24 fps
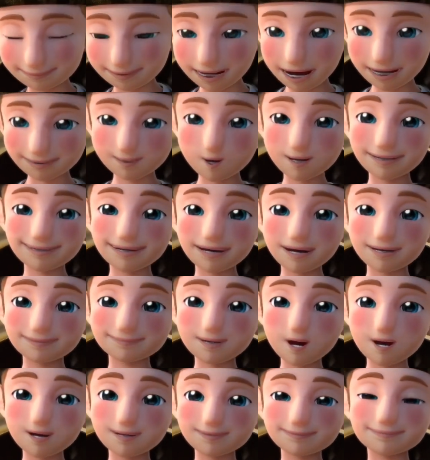You here to
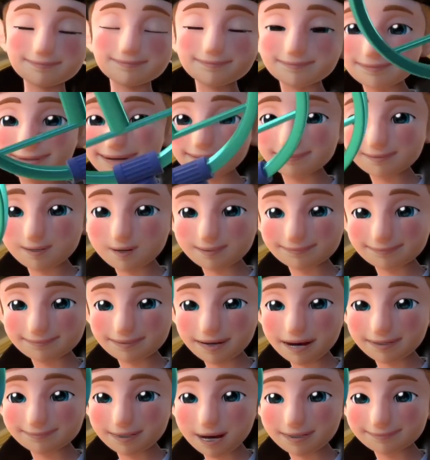explore? Need an
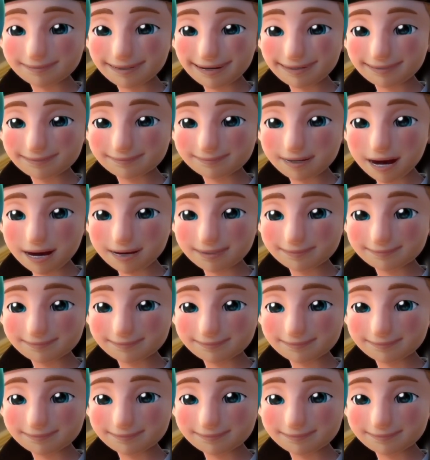alien detector?